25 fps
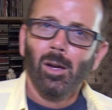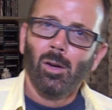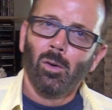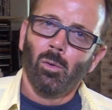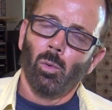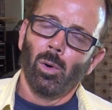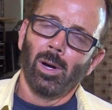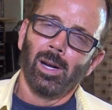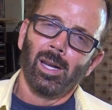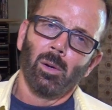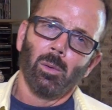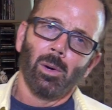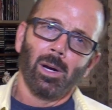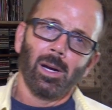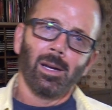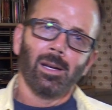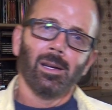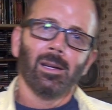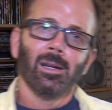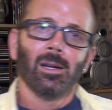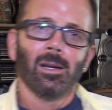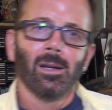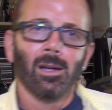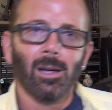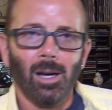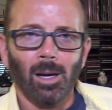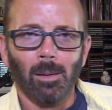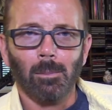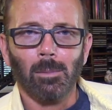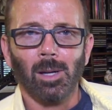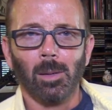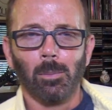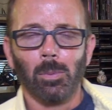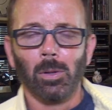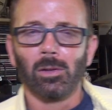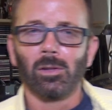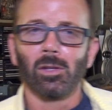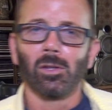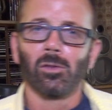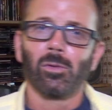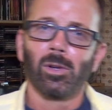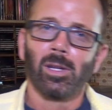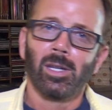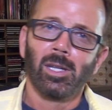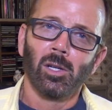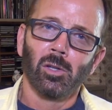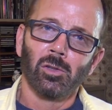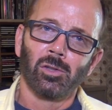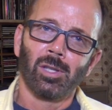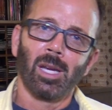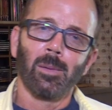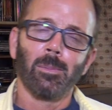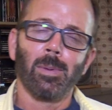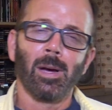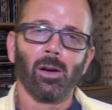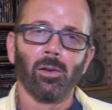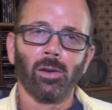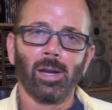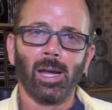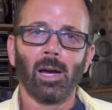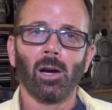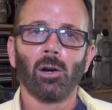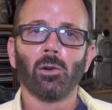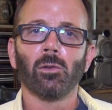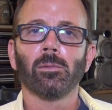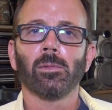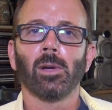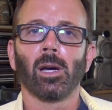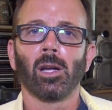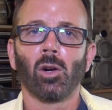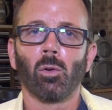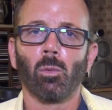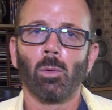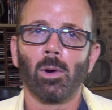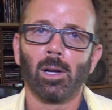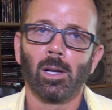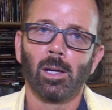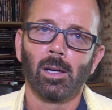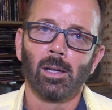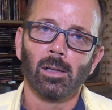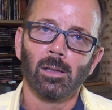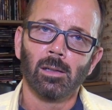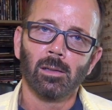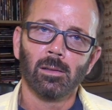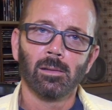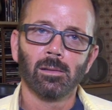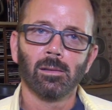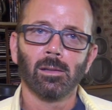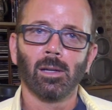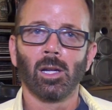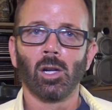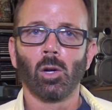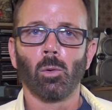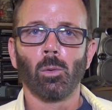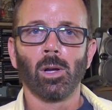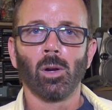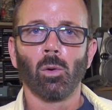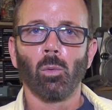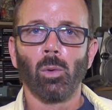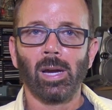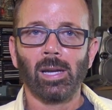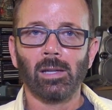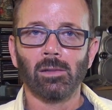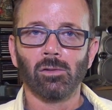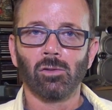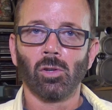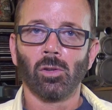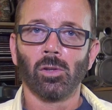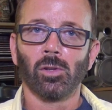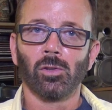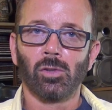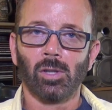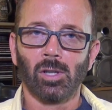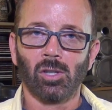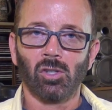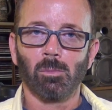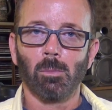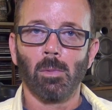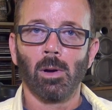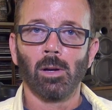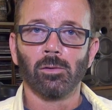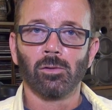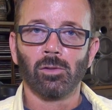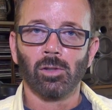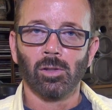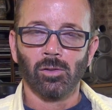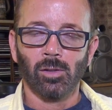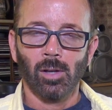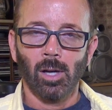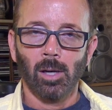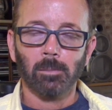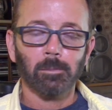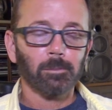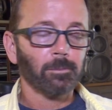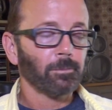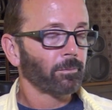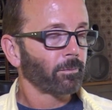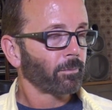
Well, anyway, I'm gonna put this videotape out now. I don't wanna. I don't wanna wait until the six months is up.